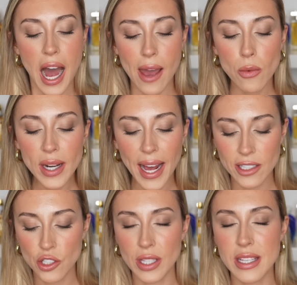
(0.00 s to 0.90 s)
I would
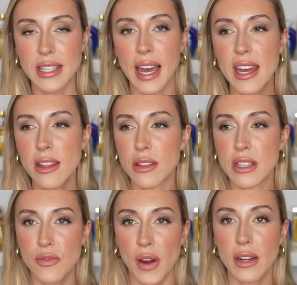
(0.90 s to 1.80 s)
actually say that
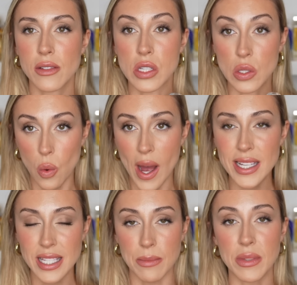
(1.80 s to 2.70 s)
this fragrance is
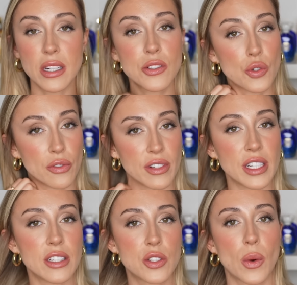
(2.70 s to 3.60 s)
quite similar to
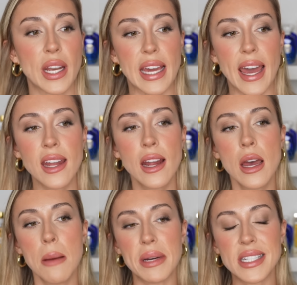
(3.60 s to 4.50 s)
Vanilla 28,
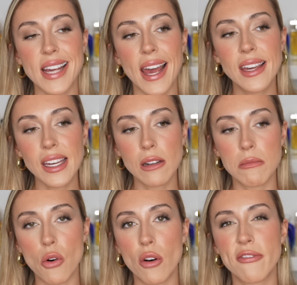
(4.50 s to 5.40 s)
but taking a
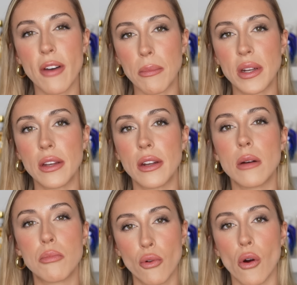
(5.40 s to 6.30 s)
more feminine
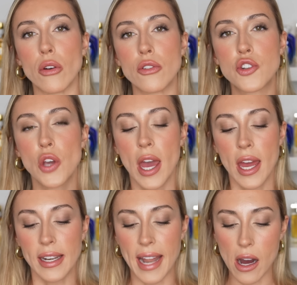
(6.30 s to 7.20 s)
approach.
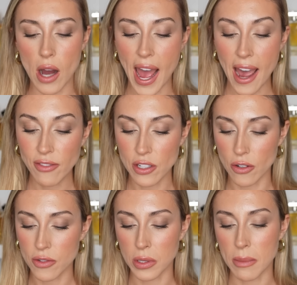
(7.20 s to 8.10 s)
Now, I have the
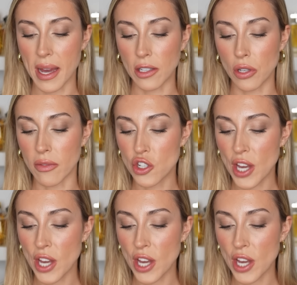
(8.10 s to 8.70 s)
notes from the back. You have